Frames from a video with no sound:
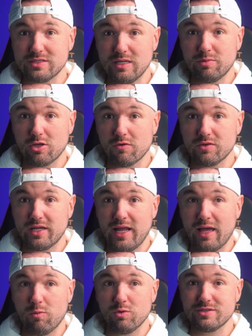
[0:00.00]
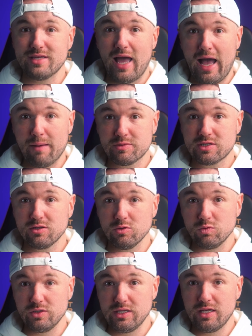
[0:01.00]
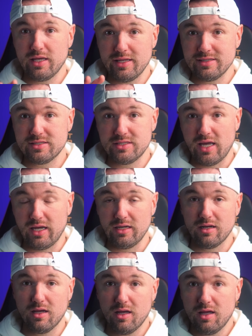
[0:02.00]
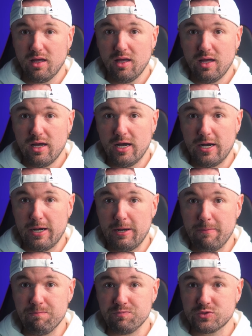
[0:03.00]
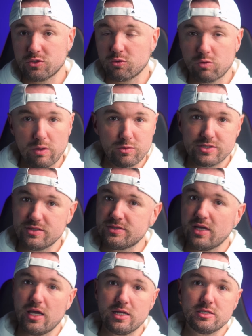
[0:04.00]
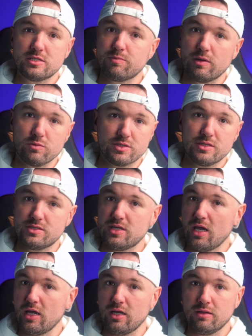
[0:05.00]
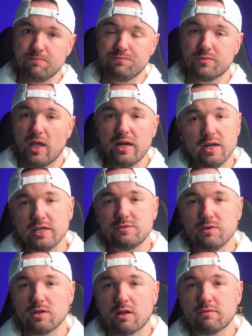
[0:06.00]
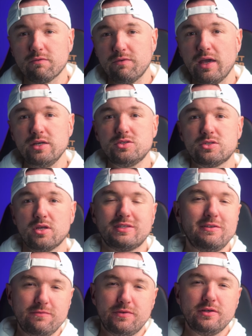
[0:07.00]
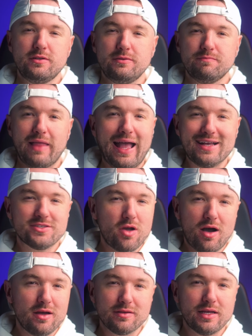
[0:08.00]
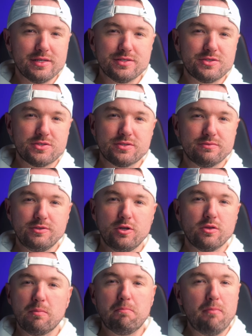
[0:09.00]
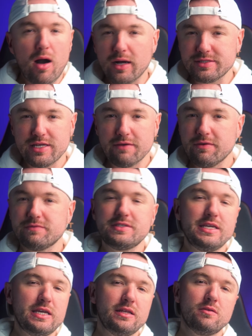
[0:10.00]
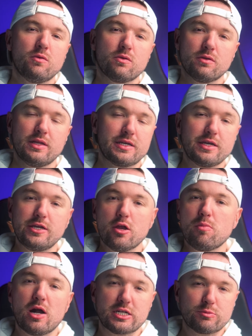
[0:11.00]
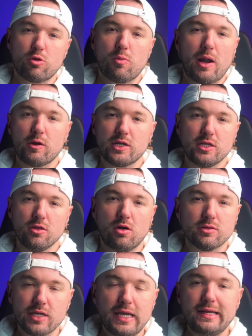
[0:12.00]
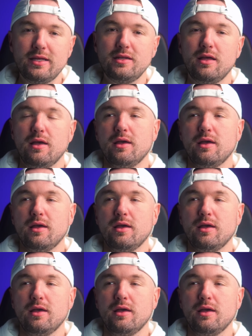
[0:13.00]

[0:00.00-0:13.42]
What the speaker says: dipping over the net was absolutely insane. So the grit was insane, spin was insane. I had a nice feeling off the face. Didn't feel as hot as, you know, the Mod TA15 or like a Gearbox Pro Power elongated.